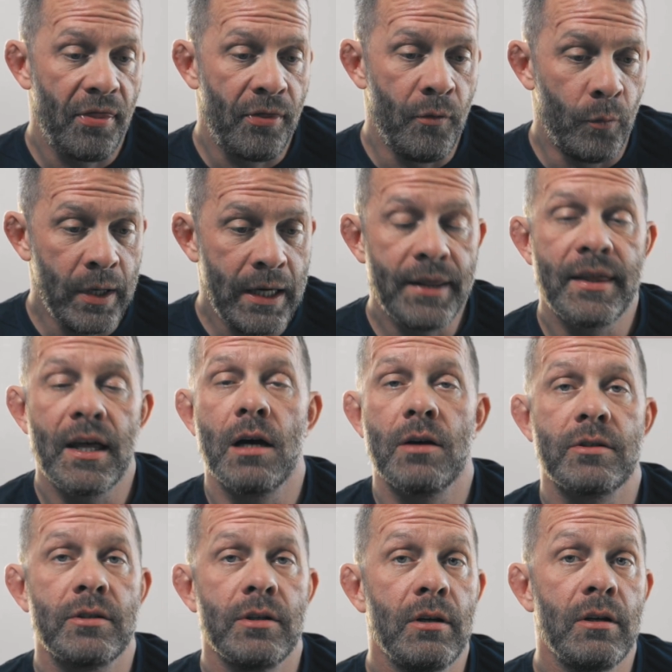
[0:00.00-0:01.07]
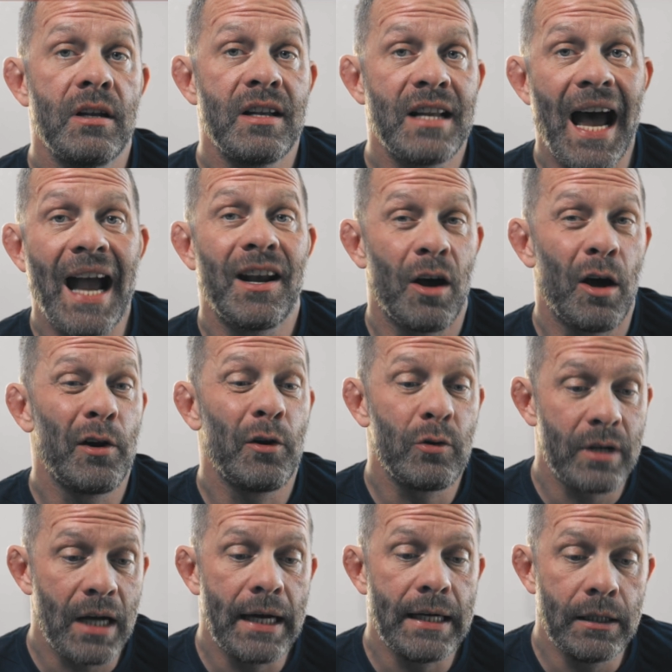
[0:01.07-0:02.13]

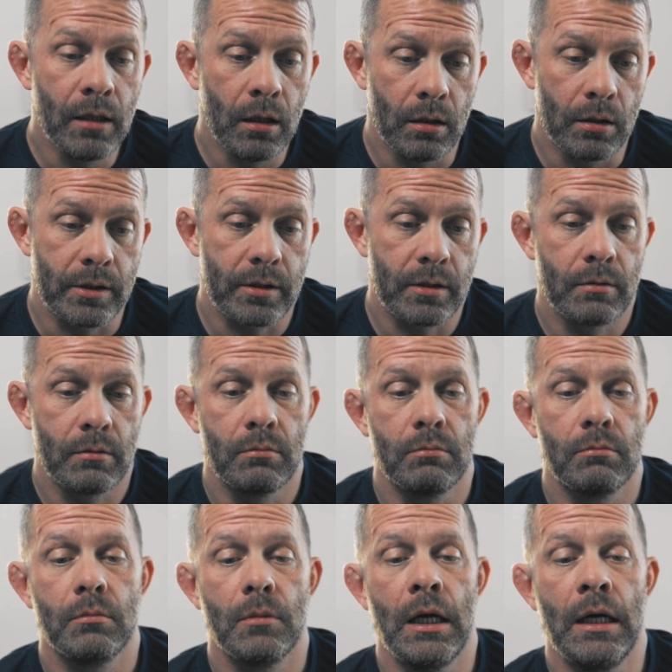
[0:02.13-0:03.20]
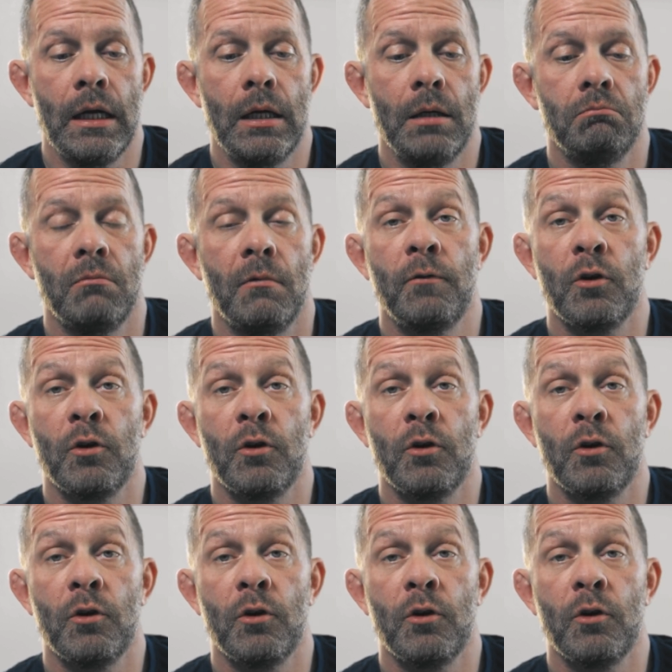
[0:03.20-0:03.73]
$3,990